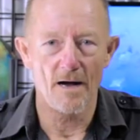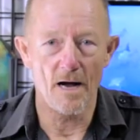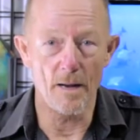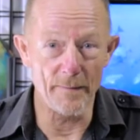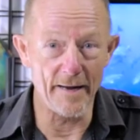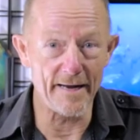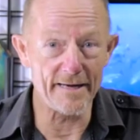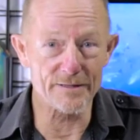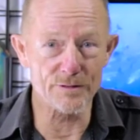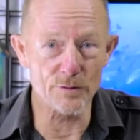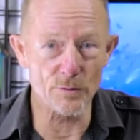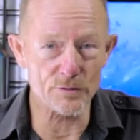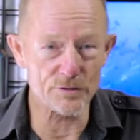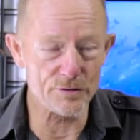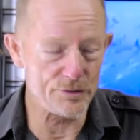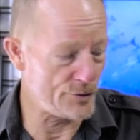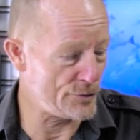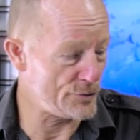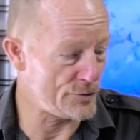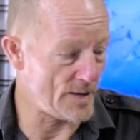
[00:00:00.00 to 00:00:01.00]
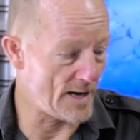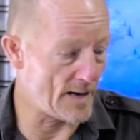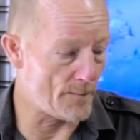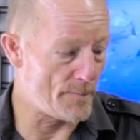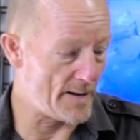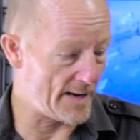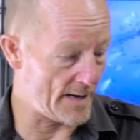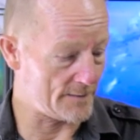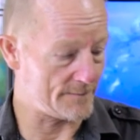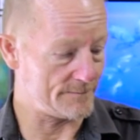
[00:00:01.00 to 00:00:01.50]
I'm here to talk to you
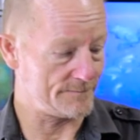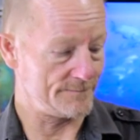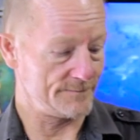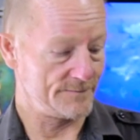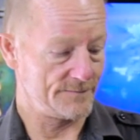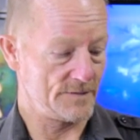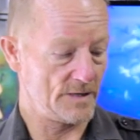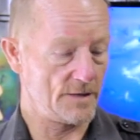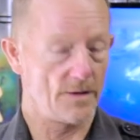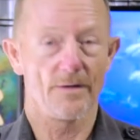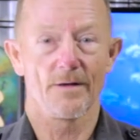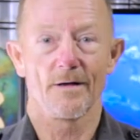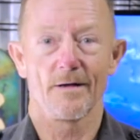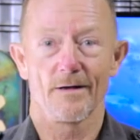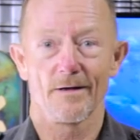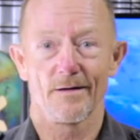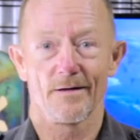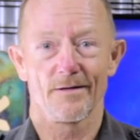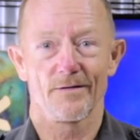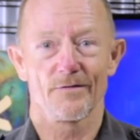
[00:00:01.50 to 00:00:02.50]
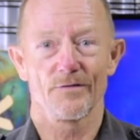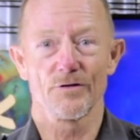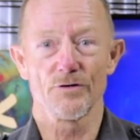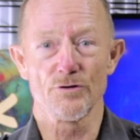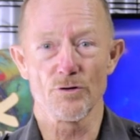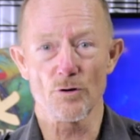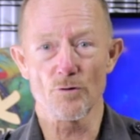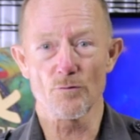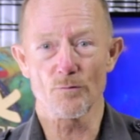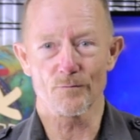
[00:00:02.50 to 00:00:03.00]
about the
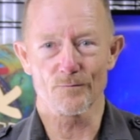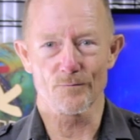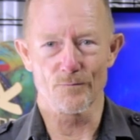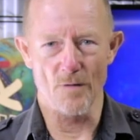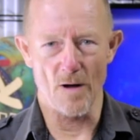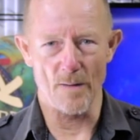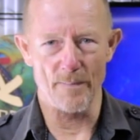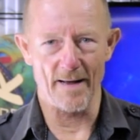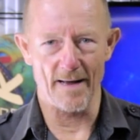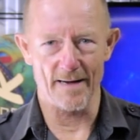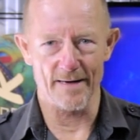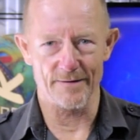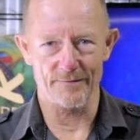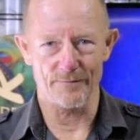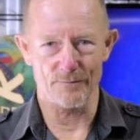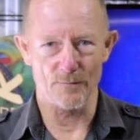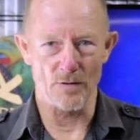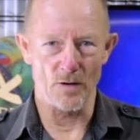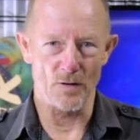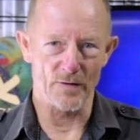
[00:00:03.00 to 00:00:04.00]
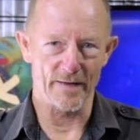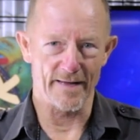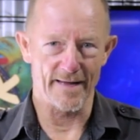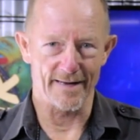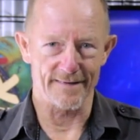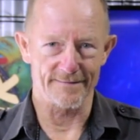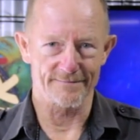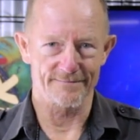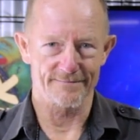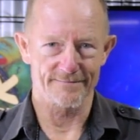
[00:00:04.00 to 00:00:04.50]
new Rob Allen roller gun.